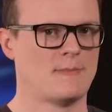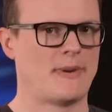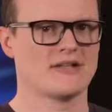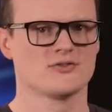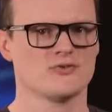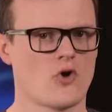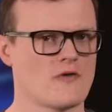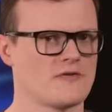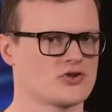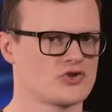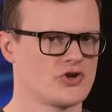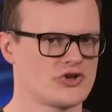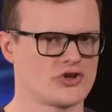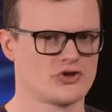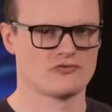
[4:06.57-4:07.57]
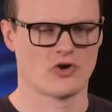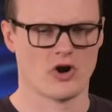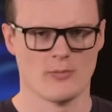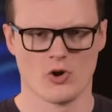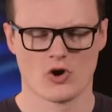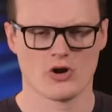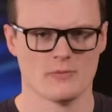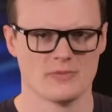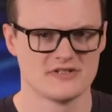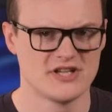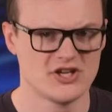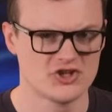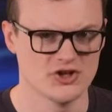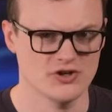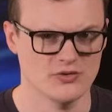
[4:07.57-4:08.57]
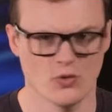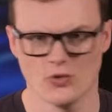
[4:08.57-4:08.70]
Battle of Attrition Robot Competition,